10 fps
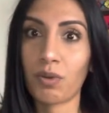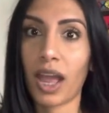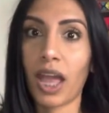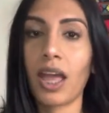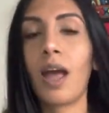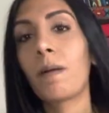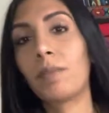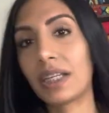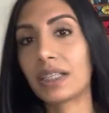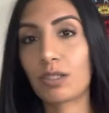right?
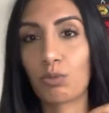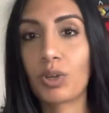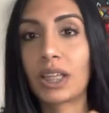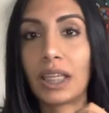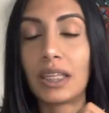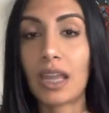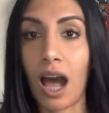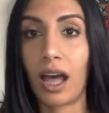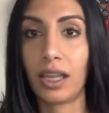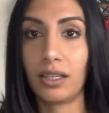But it's really
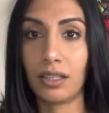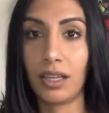not.